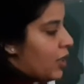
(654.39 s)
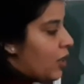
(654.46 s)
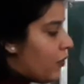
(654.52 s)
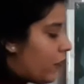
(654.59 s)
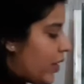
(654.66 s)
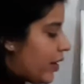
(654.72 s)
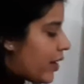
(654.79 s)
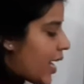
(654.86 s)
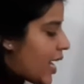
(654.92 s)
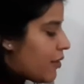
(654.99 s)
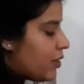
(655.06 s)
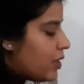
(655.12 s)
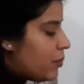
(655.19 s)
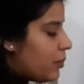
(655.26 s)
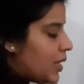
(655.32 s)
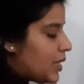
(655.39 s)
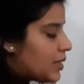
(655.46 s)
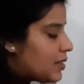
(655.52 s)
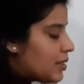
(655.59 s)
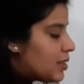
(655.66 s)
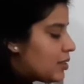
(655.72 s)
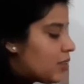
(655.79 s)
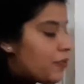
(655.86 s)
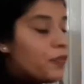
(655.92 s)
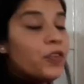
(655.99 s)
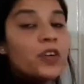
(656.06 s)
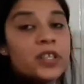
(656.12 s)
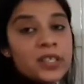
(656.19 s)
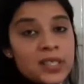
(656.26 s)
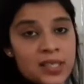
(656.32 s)
where A1 means the
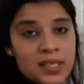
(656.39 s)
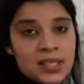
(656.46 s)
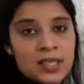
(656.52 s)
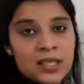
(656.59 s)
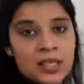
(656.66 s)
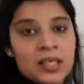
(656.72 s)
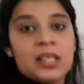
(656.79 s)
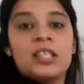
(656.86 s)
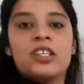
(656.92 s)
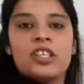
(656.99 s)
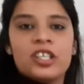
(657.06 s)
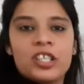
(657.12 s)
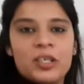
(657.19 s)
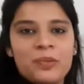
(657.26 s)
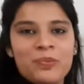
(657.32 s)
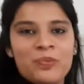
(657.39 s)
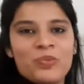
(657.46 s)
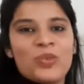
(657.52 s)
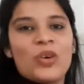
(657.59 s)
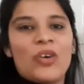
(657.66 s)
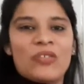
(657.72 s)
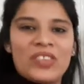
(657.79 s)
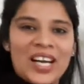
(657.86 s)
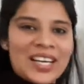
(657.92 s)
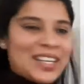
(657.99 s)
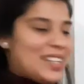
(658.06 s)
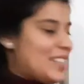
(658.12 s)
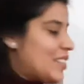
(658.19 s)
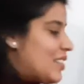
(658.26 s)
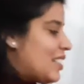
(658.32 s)
first term of that
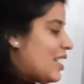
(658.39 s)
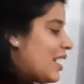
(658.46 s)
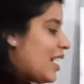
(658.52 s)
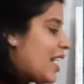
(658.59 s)
list,